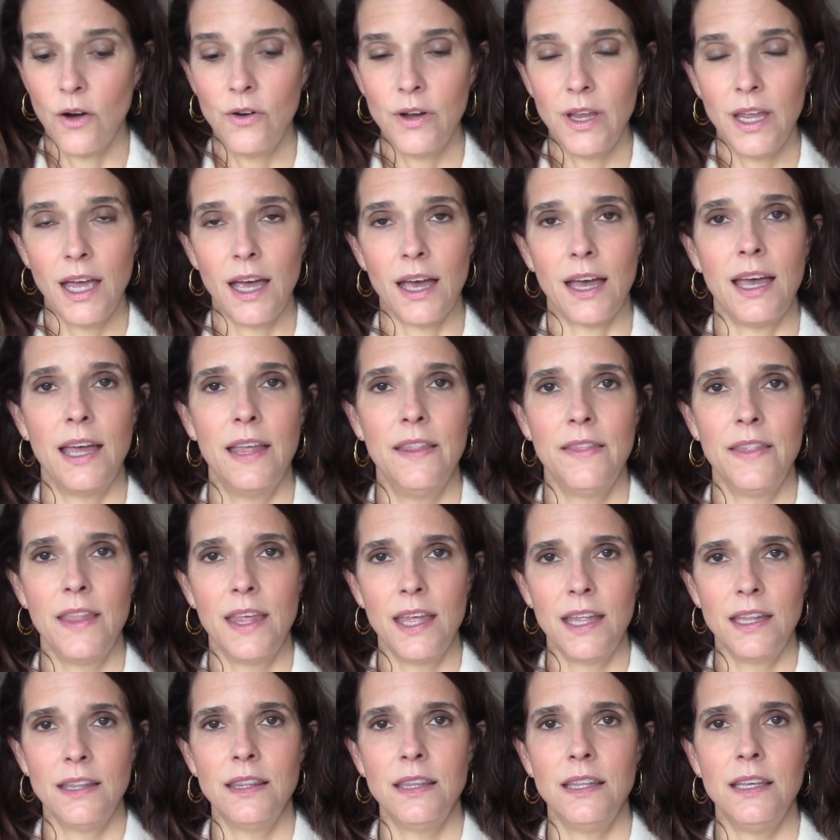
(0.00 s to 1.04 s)
oh yeah, and
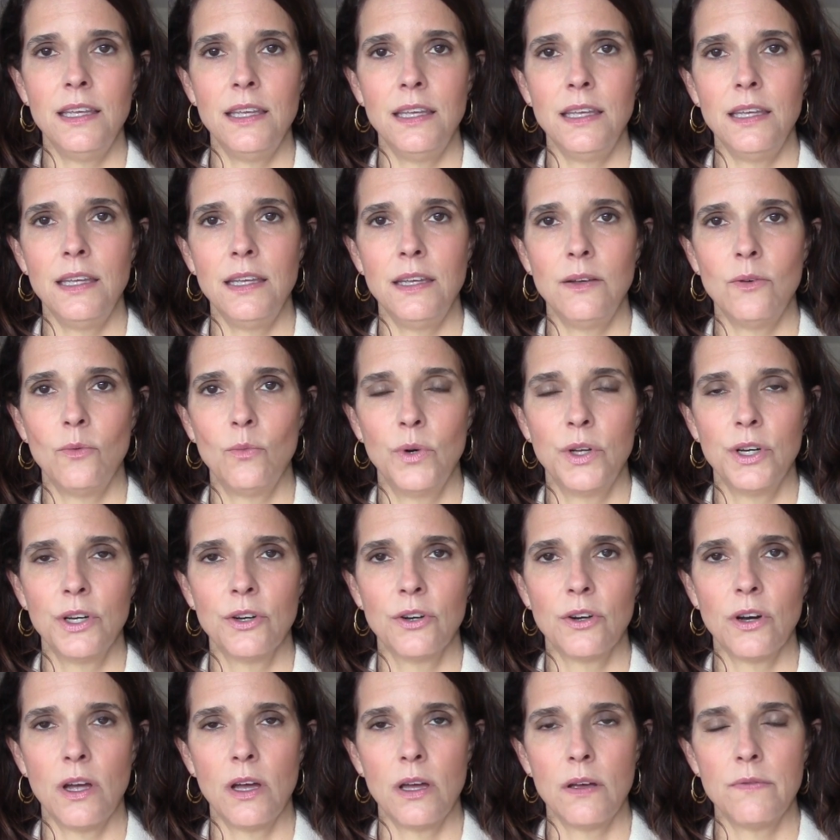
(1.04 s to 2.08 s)
then the
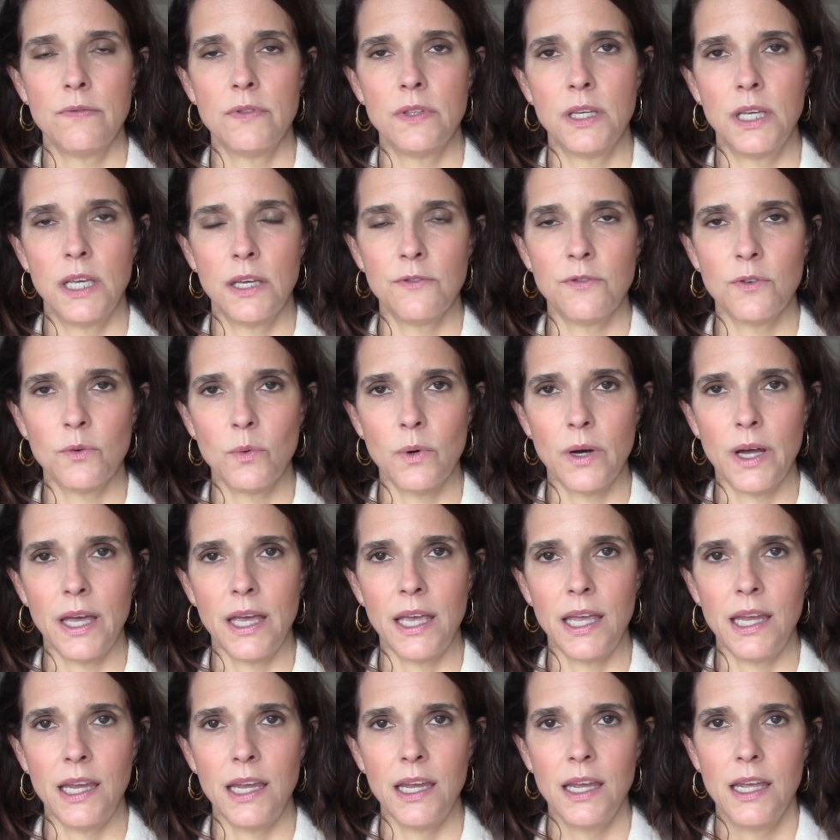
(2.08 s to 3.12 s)
winner of the
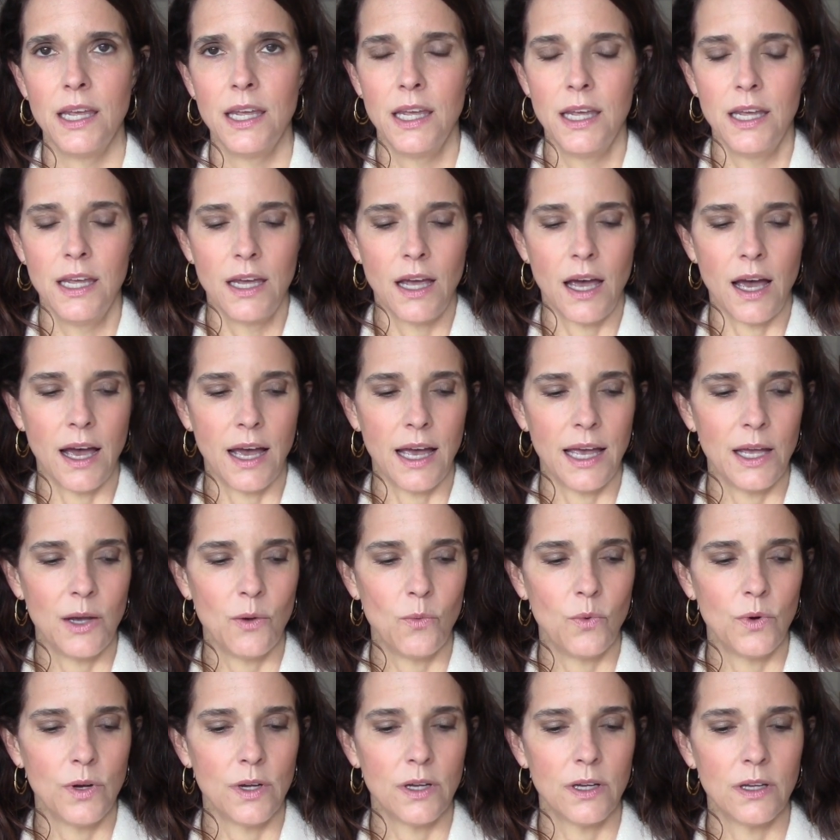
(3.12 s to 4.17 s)
giveaway, I
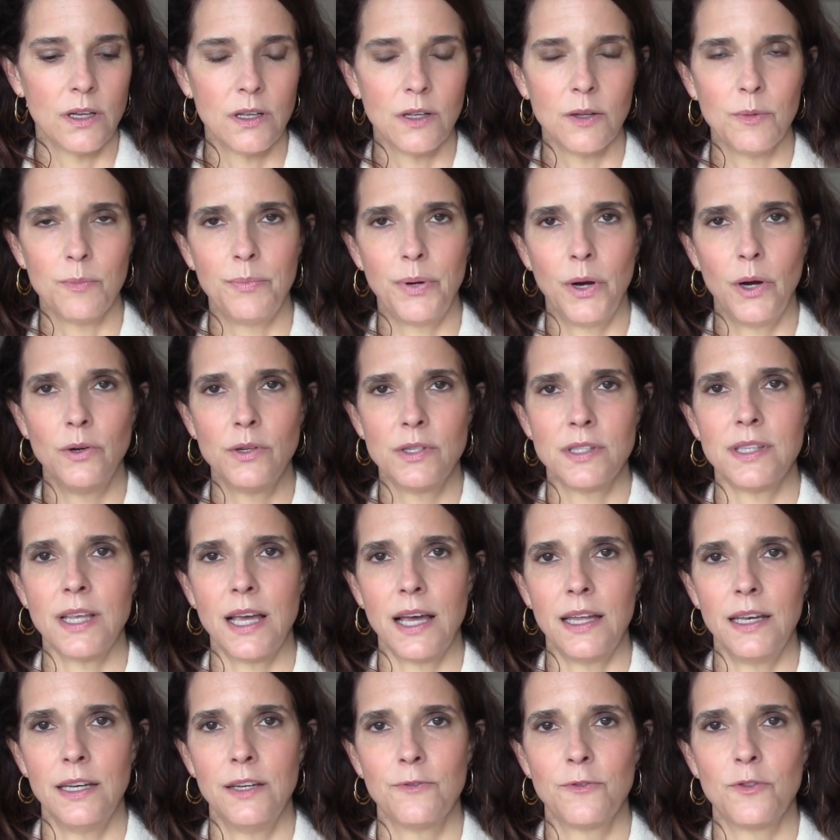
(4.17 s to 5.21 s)
will post
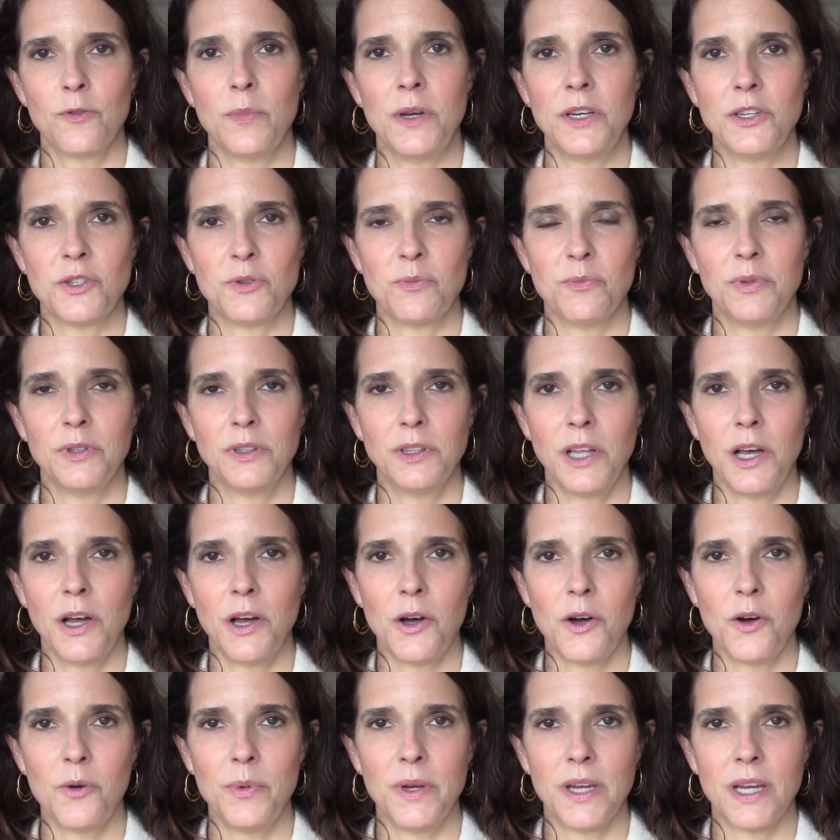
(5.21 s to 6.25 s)
that information
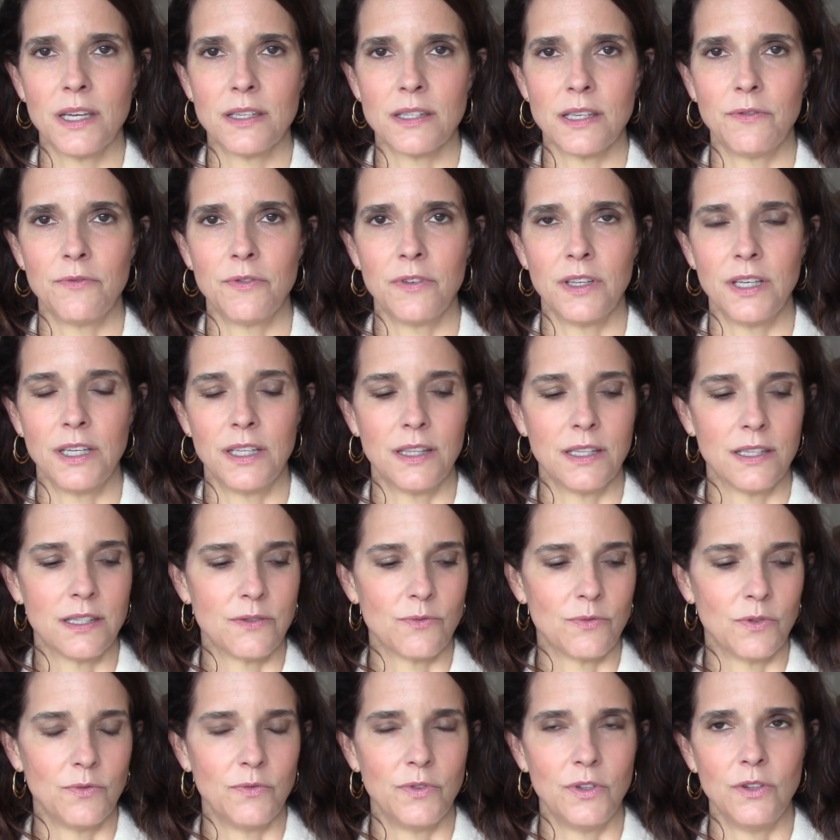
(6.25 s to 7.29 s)
below, because I feel like
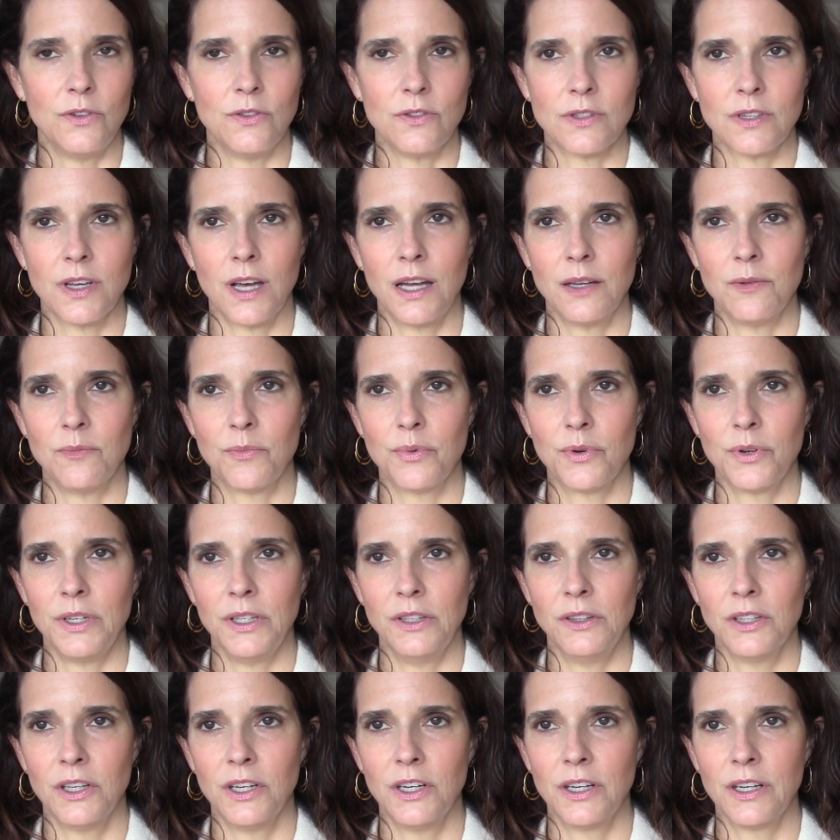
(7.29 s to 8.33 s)
this review has gotten pretty
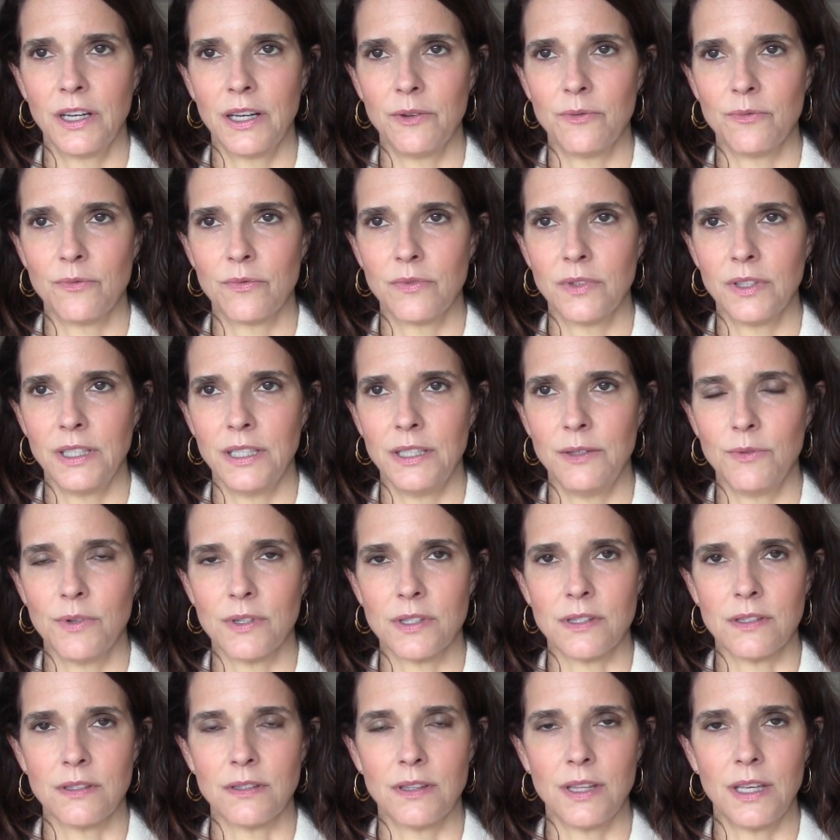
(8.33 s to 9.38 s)
long. I really
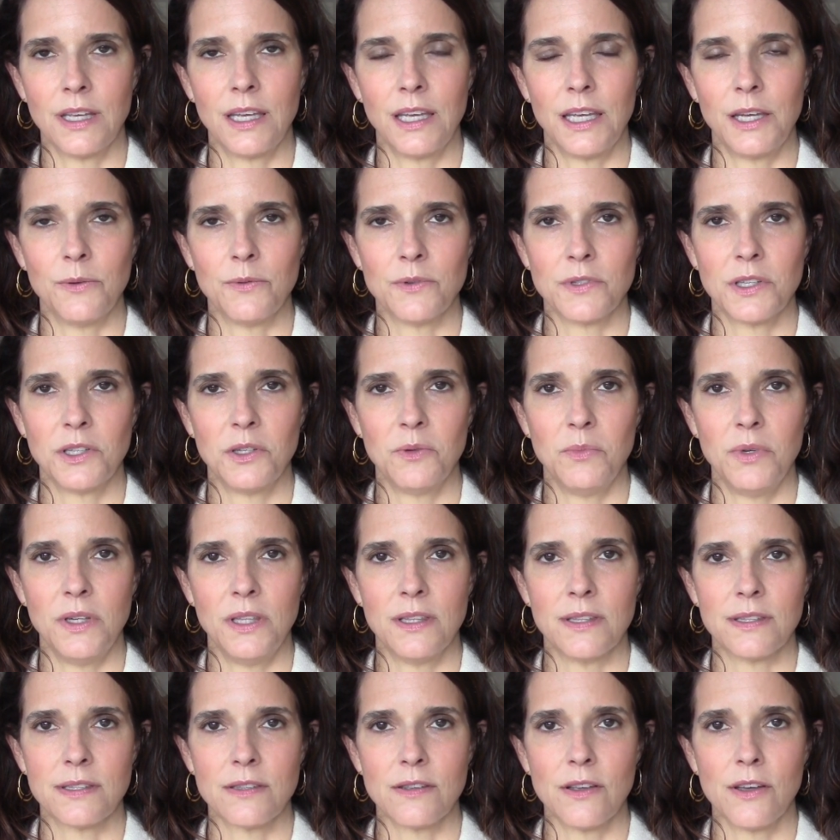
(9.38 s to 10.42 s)
wasn't thinking it was going to be
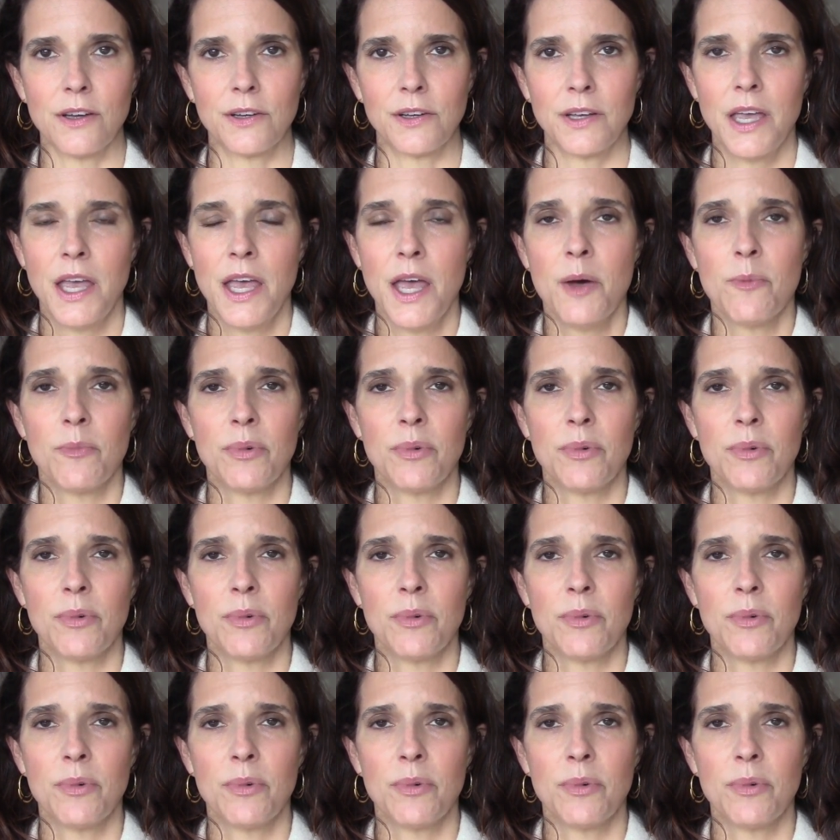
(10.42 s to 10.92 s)
this long.